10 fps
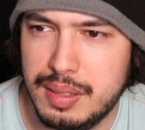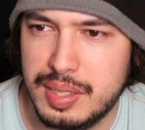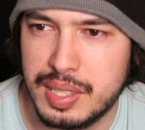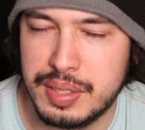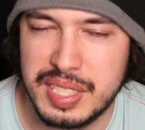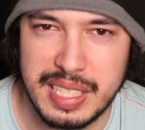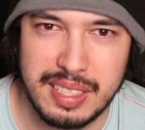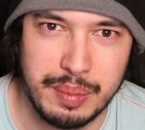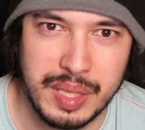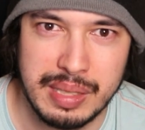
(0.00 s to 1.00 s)
So thank
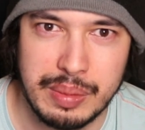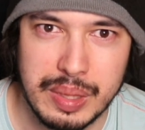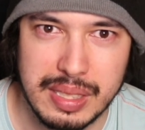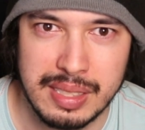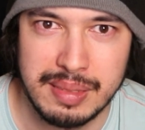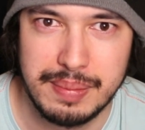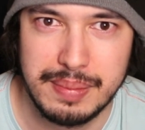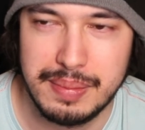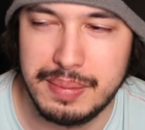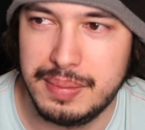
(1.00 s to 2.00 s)
you, Murray Walker,
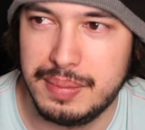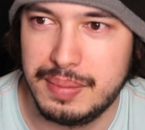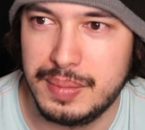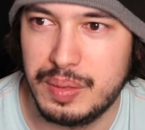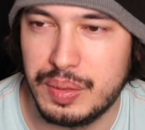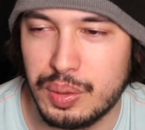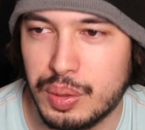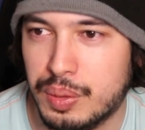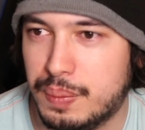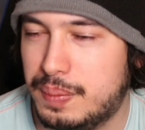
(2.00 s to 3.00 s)

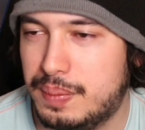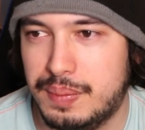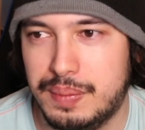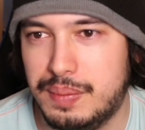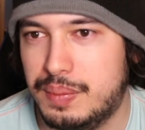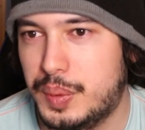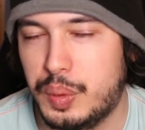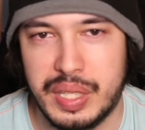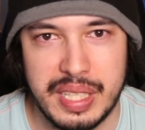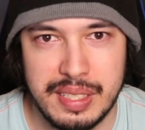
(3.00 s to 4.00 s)
for
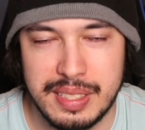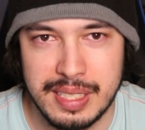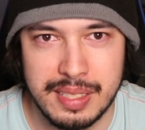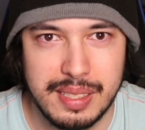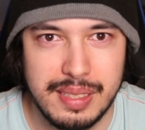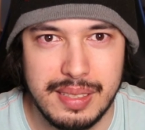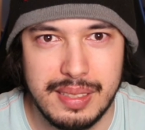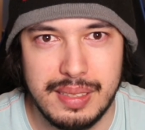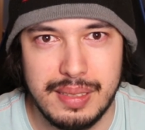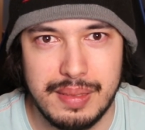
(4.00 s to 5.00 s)
all that you did
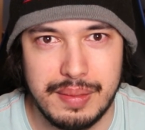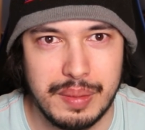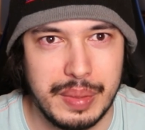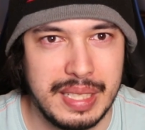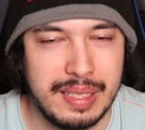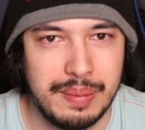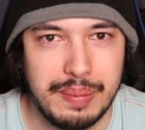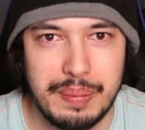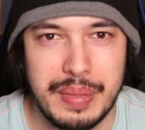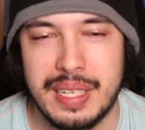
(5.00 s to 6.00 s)
for me and
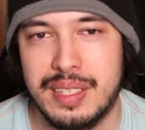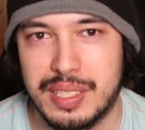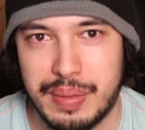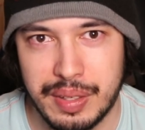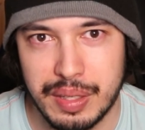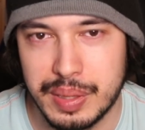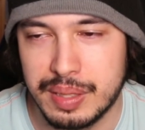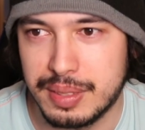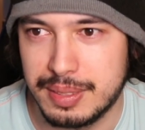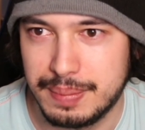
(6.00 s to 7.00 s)
millions around the
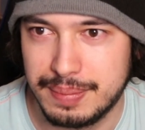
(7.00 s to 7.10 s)
world.